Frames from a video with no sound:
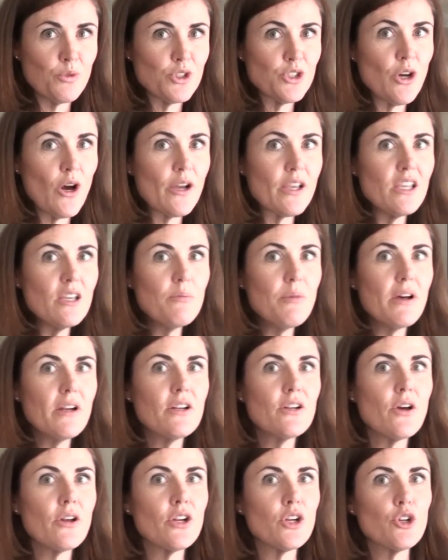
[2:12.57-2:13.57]
we're talking
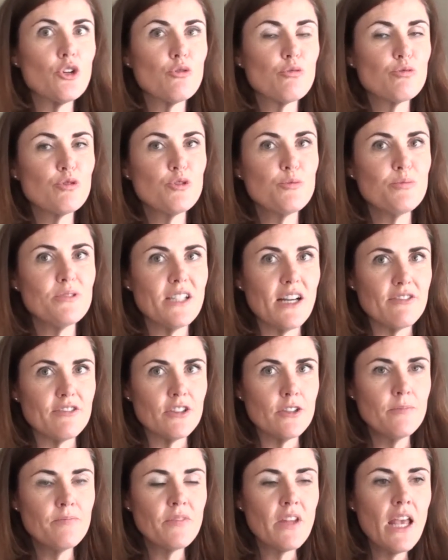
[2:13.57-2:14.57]
about it on a group
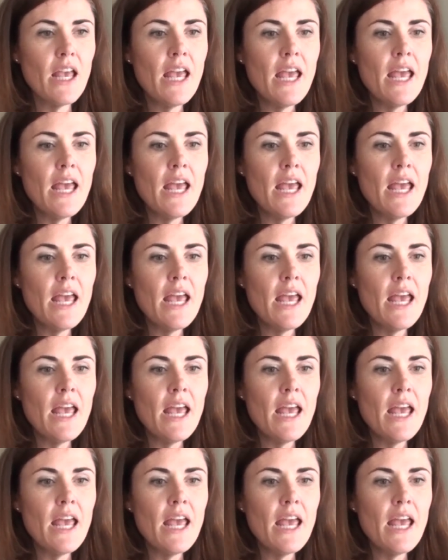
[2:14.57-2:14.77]
level.